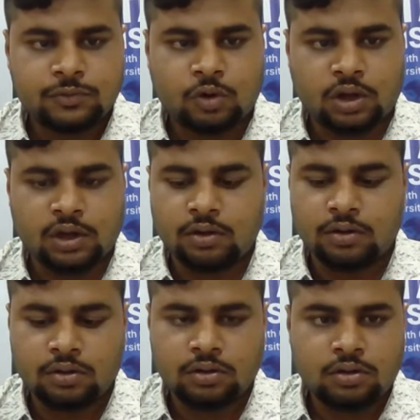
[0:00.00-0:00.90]
Okay,
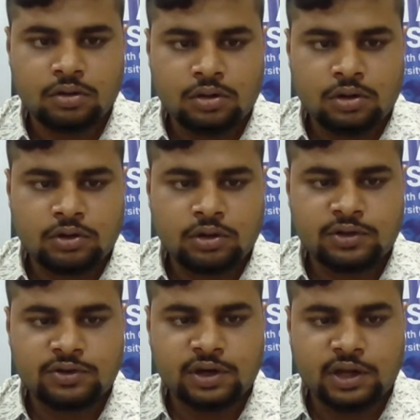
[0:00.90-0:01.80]
this
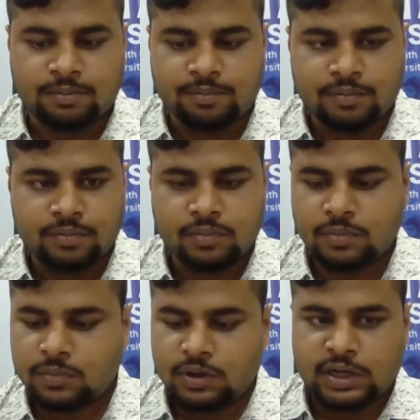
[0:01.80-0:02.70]
is the name,
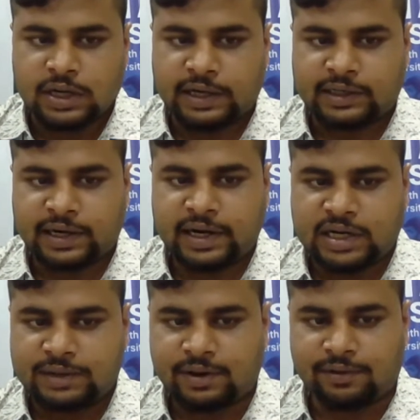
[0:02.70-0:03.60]
a tiny
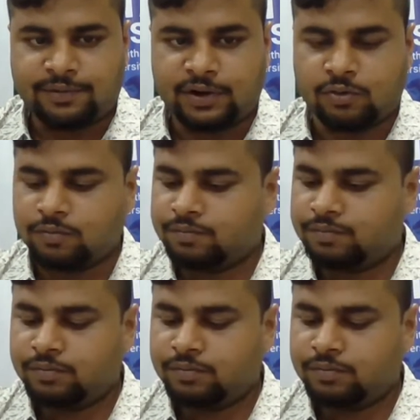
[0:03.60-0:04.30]
85 v2.